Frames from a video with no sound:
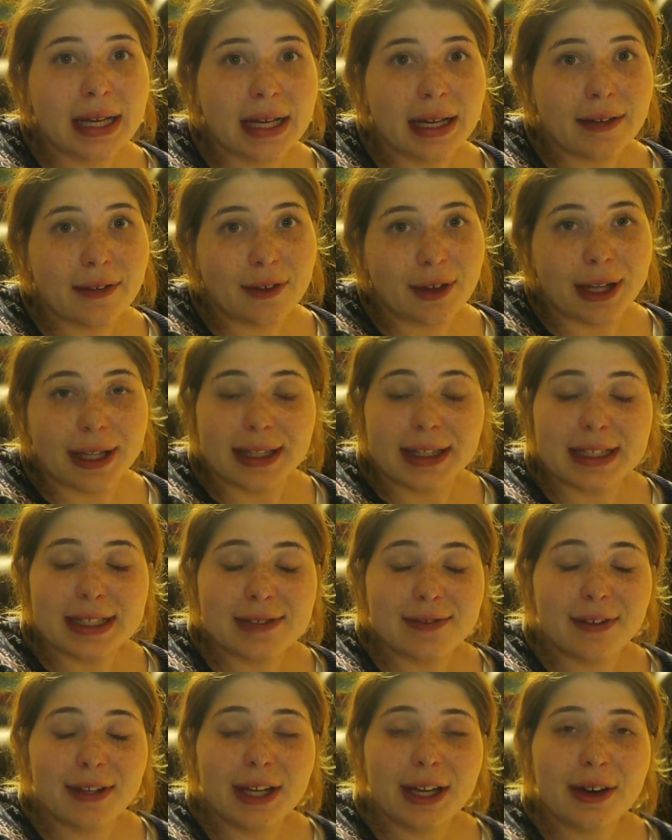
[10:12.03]
If you like
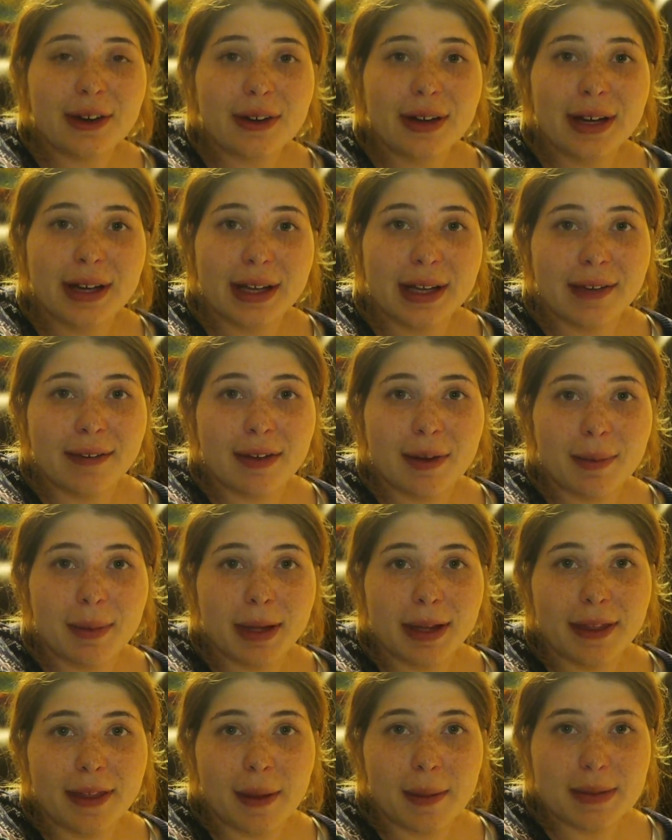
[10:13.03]
this video, give it a
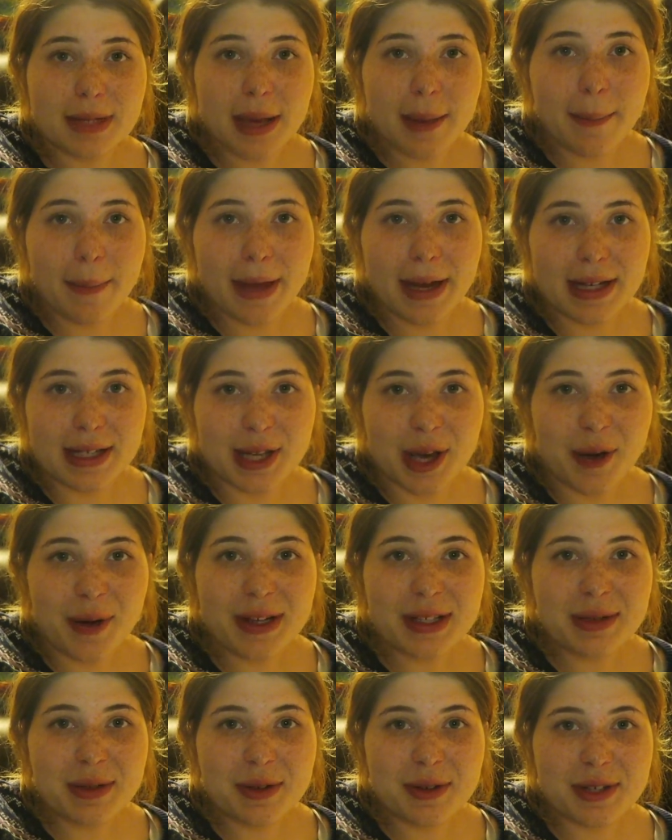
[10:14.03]
big thumbs up, and as
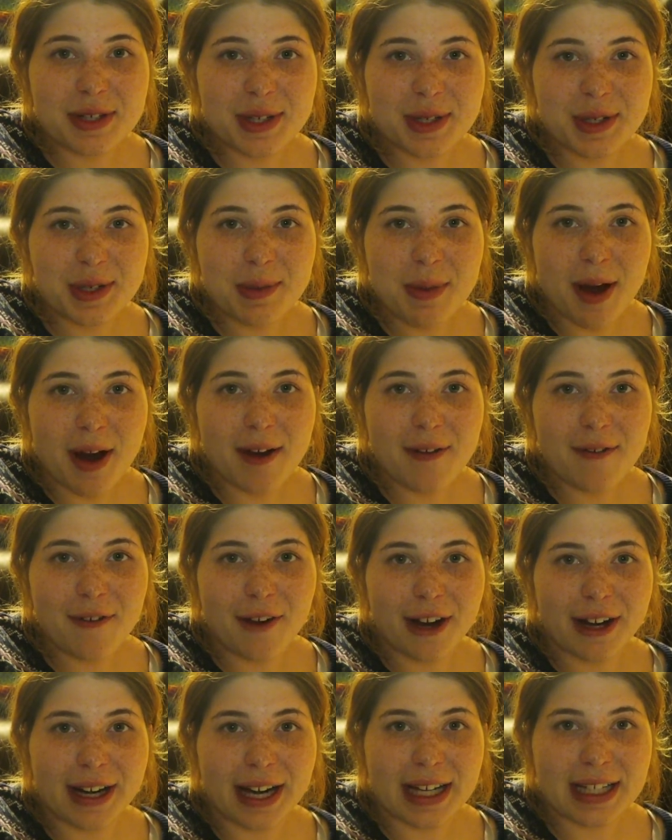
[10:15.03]
always, we will see you tomorrow for
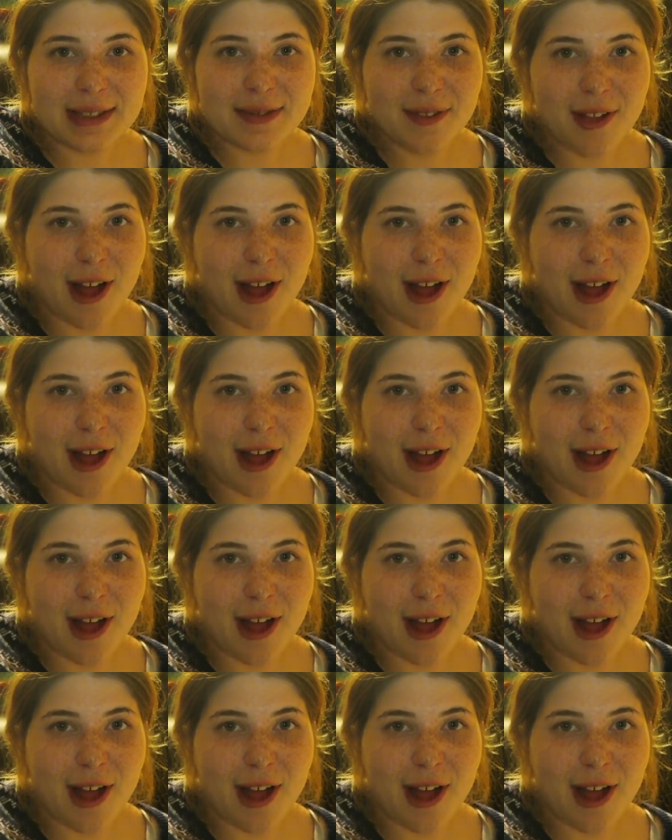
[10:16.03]
our next